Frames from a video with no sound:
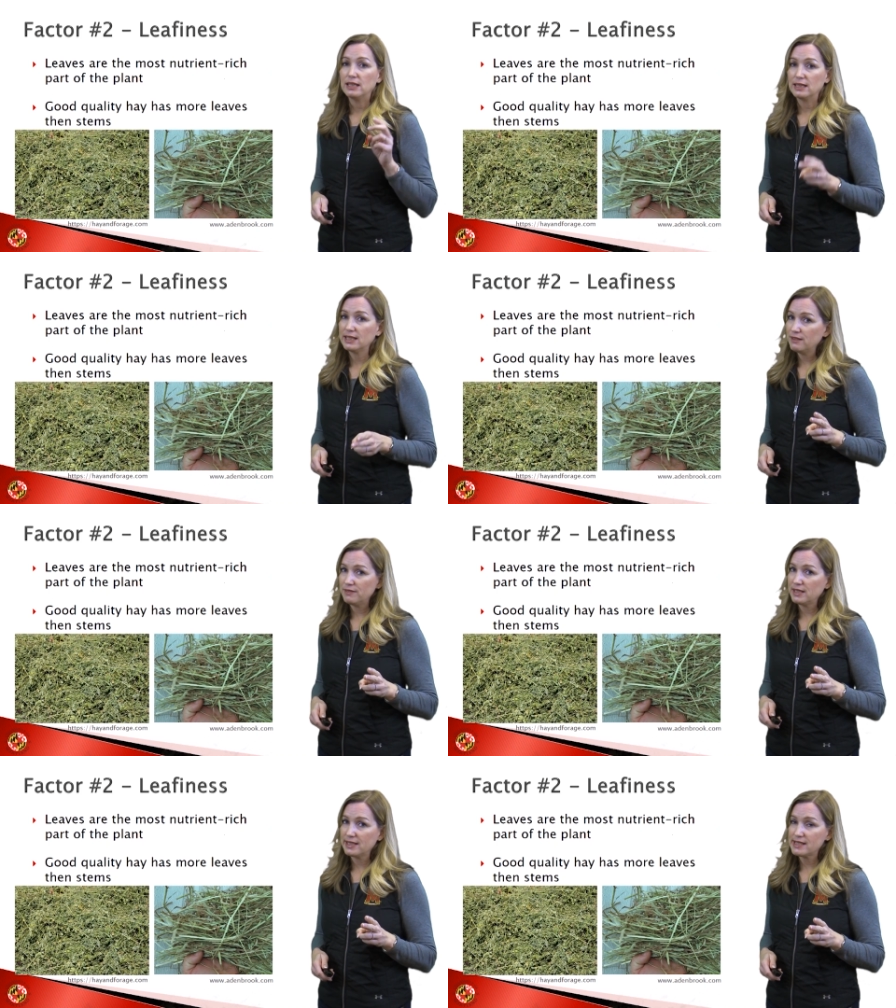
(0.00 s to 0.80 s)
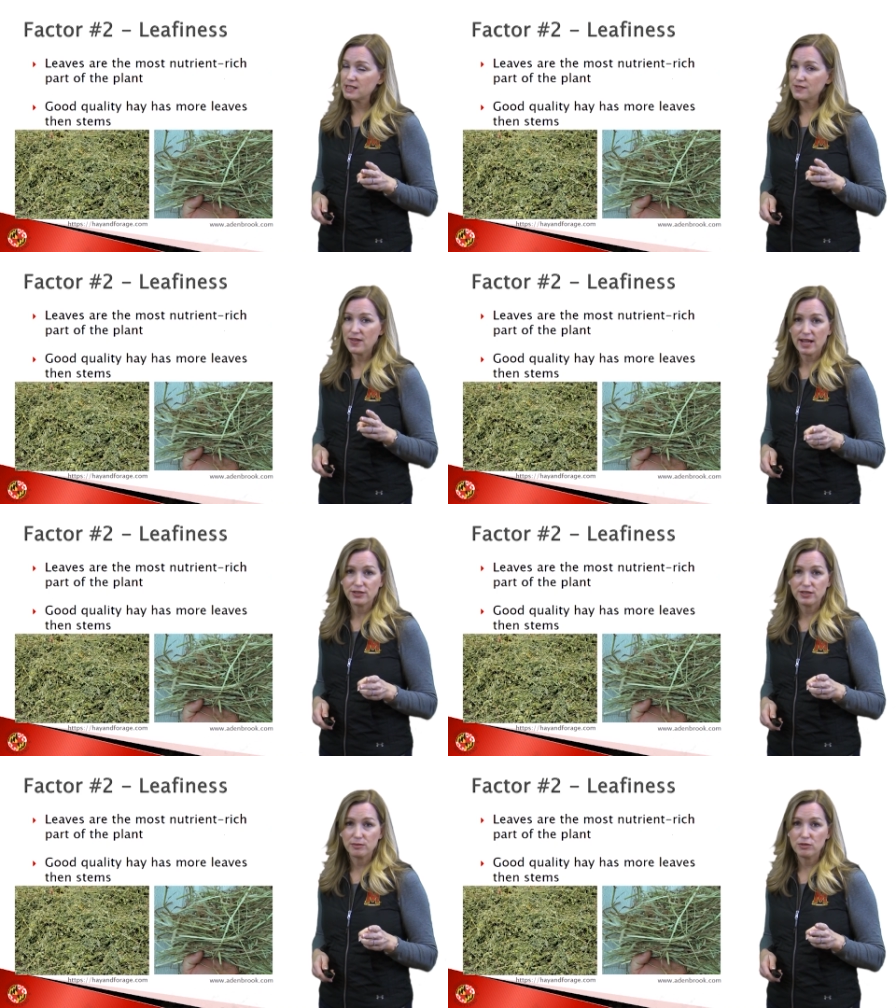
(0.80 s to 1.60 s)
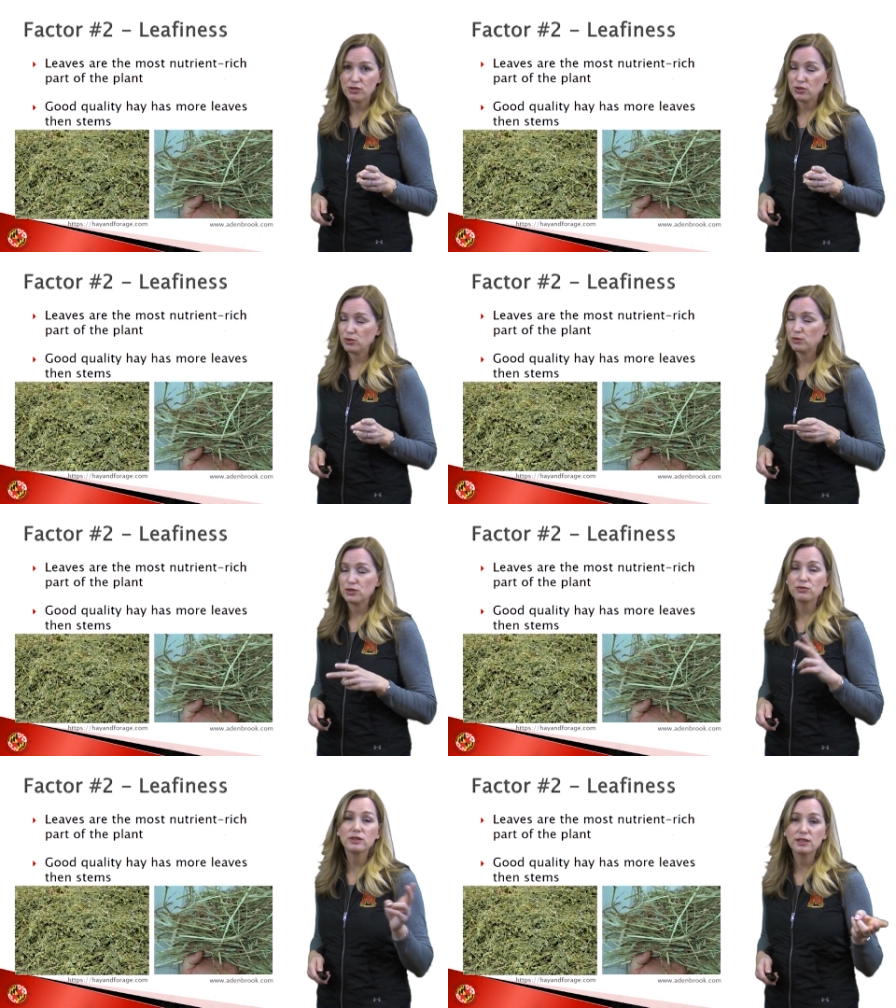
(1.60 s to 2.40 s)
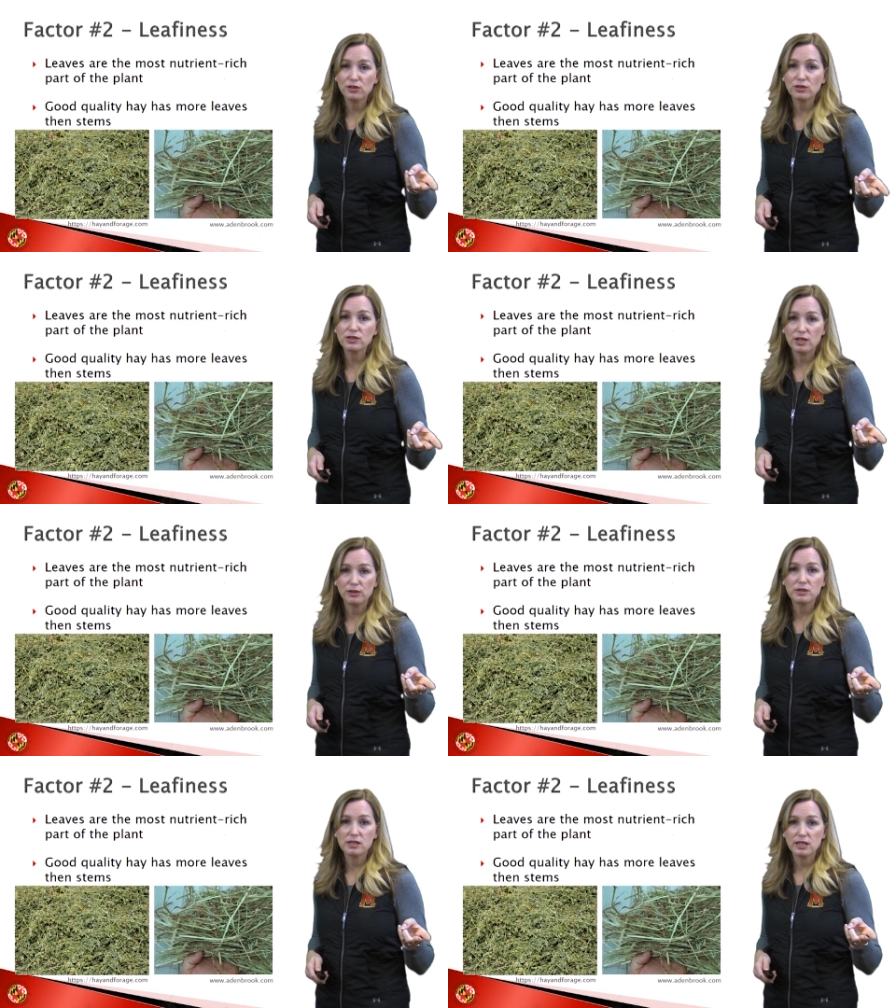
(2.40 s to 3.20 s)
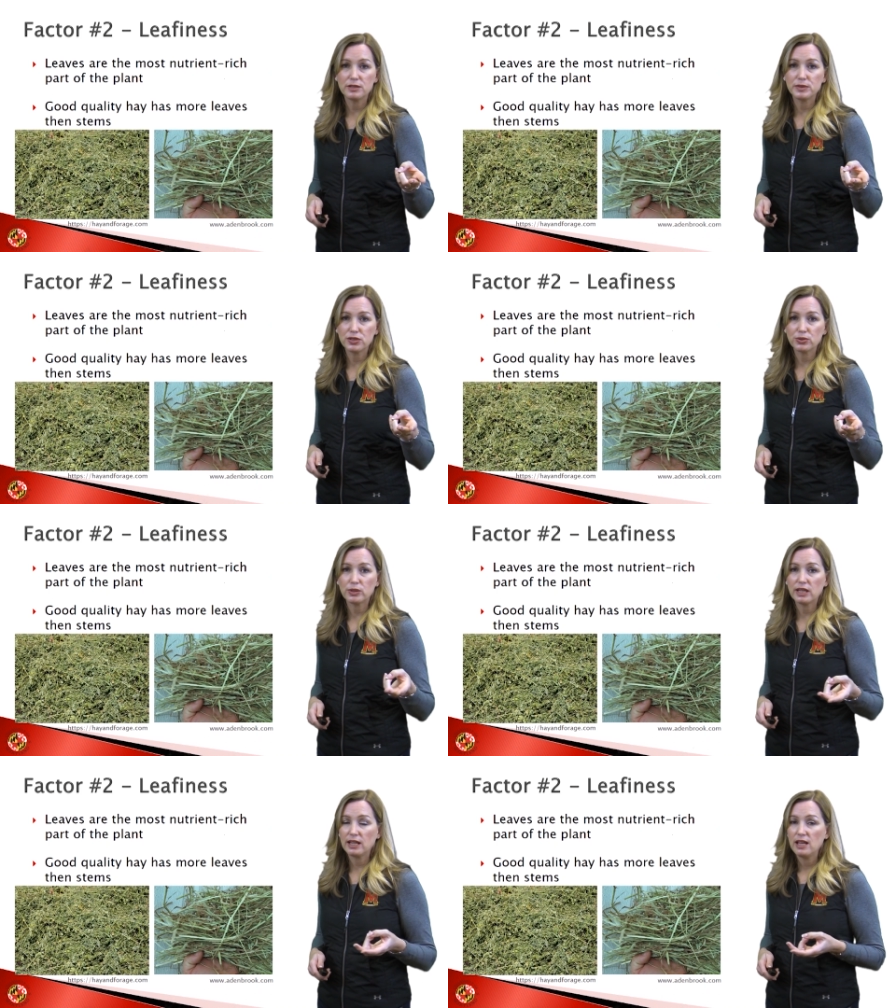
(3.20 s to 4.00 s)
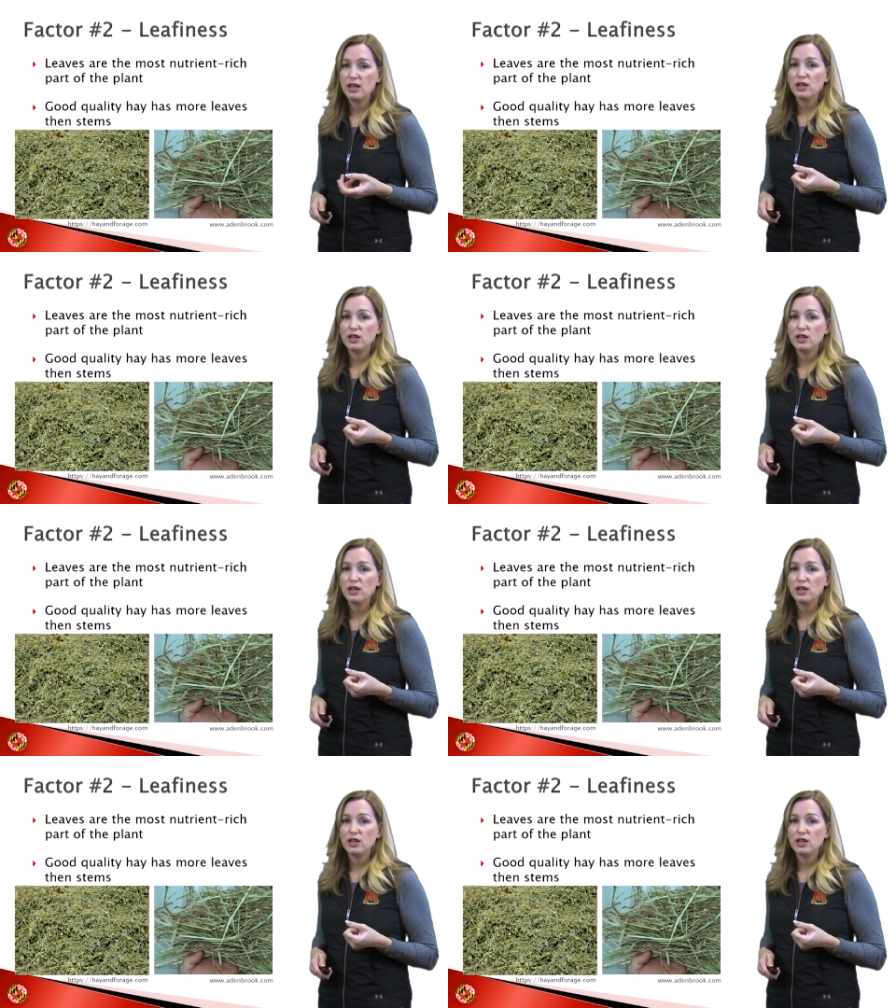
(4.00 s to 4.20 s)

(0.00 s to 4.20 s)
Leafiness is factor number 2, which really goes along with stage of maturity.